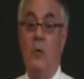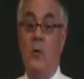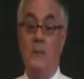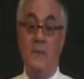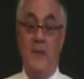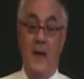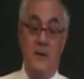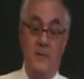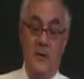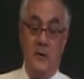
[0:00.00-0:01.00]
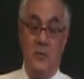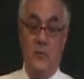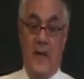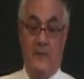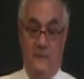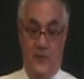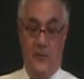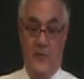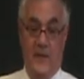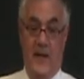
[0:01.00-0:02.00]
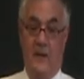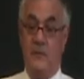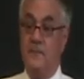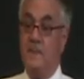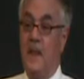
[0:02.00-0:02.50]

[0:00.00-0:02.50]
When we pass the bill to do that first in the House,